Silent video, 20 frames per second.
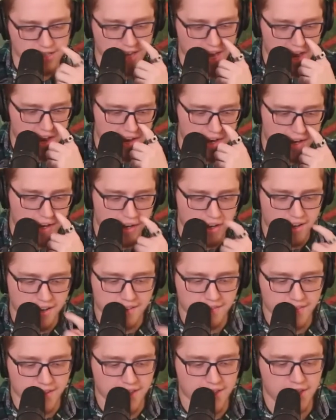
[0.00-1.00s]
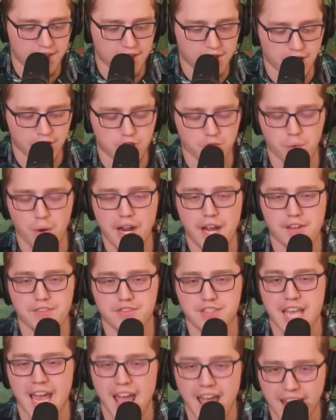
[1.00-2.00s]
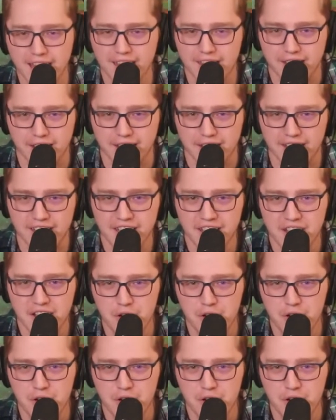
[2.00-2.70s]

it's a way of tanking